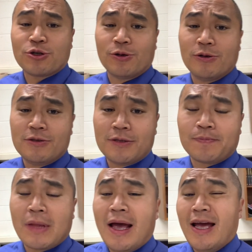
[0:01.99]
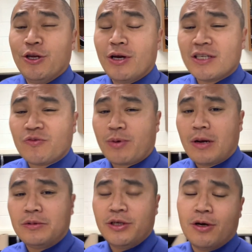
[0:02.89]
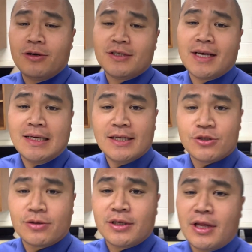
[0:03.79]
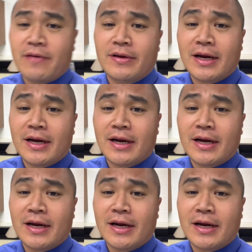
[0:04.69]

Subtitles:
Cruz, and you guys have probably noticed that in District 11,